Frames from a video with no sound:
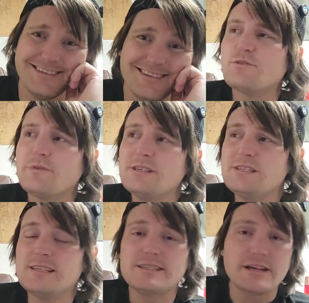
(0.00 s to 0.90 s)
Now, the
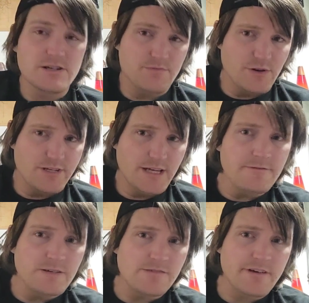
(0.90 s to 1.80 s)
reason the scarab
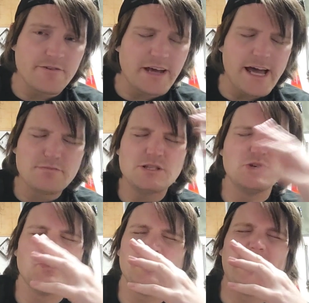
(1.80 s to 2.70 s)
motif is found
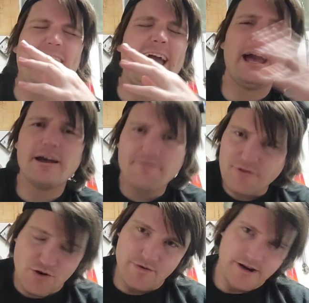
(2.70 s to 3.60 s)
absolutely
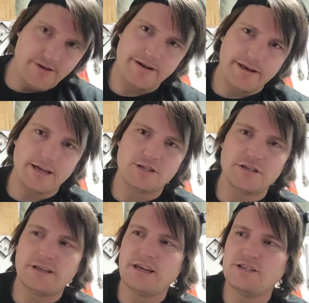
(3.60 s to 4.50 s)
everywhere in
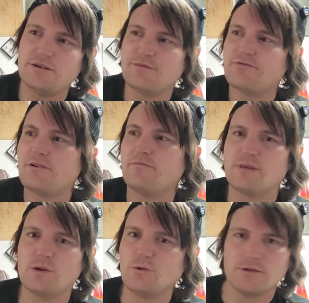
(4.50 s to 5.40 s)
ancient Egypt from
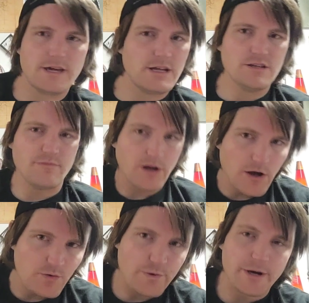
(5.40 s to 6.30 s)
the Old Kingdom
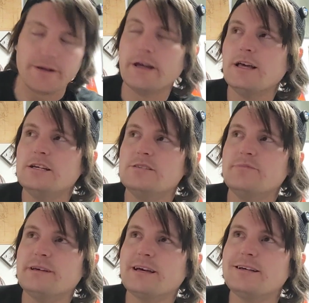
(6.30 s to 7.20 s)
onward is
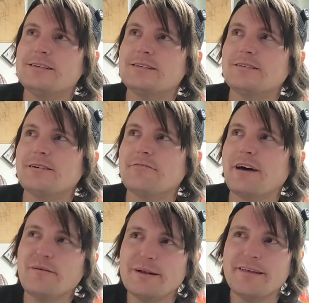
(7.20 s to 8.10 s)
because of
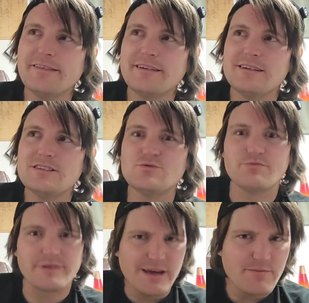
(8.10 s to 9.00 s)
how many things
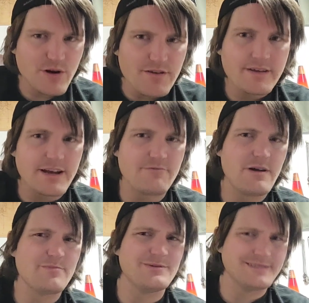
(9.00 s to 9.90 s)
rebirth can
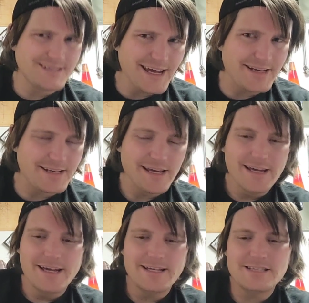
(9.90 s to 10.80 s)
represent.
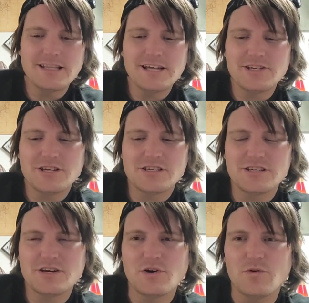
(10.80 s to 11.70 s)
It's not just,